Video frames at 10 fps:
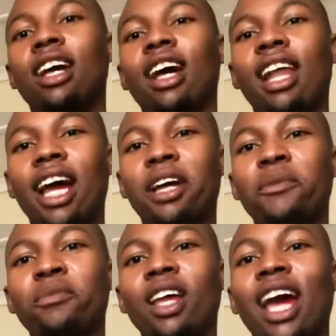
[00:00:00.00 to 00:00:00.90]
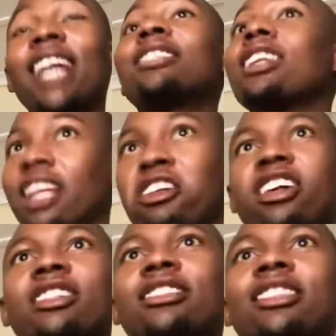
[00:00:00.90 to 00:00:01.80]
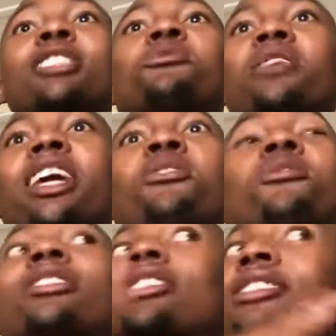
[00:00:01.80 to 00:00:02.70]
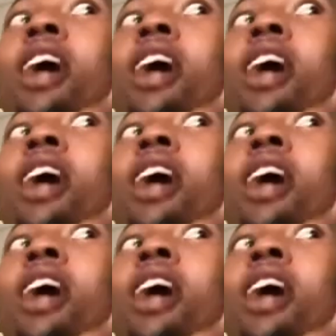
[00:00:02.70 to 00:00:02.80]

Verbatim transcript: Like, it's hilarious. This weekend was just